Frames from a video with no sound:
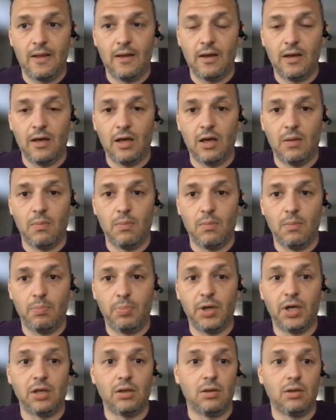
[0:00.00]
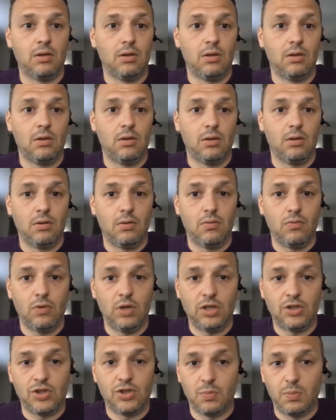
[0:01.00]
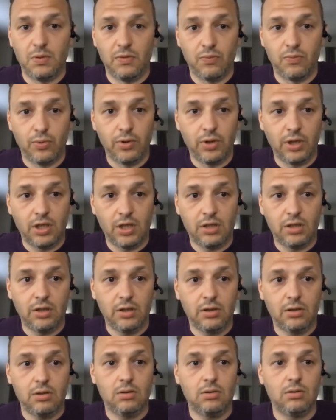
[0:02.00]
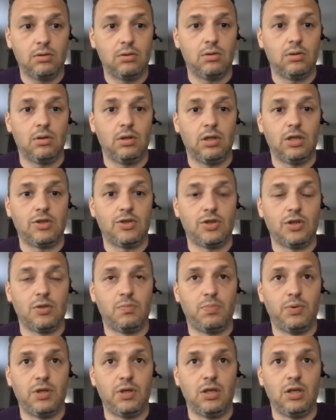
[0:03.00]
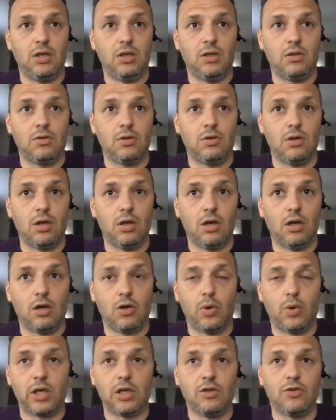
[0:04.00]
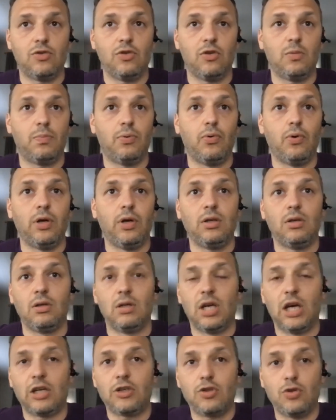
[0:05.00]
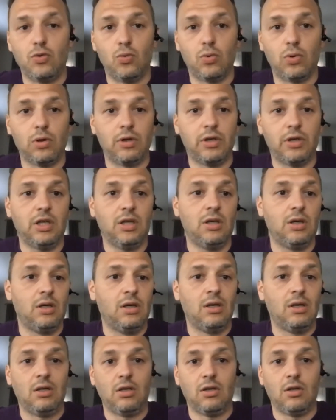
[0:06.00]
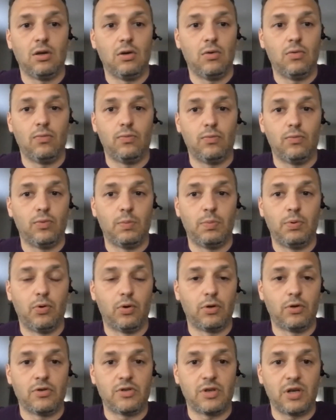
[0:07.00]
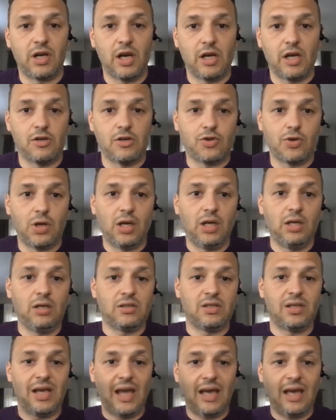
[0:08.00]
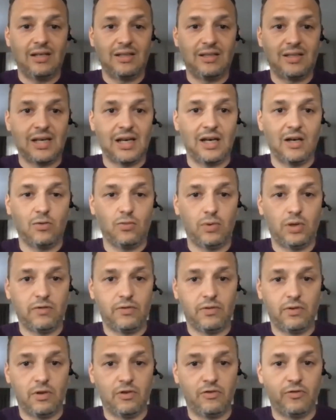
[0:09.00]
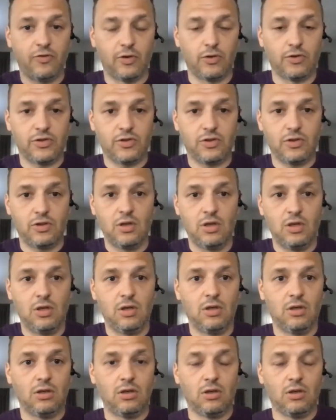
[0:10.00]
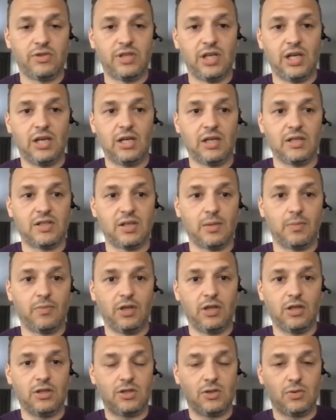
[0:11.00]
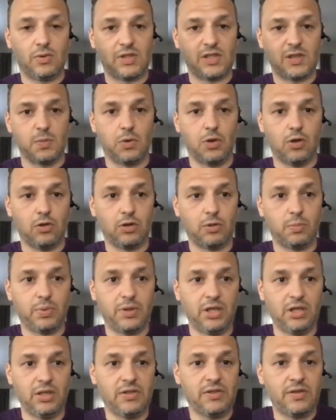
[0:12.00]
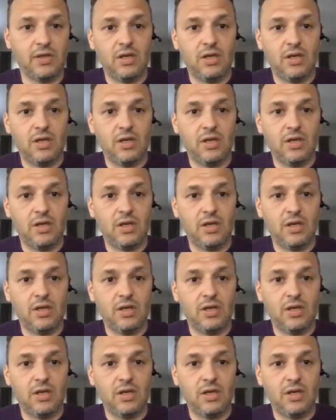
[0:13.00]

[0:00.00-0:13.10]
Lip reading: But it should be really clear. It should be quick and to the point, not too wordy. You know, reporters are kind of trained to edit down whatever their first, you know, take on something is to a smaller piece.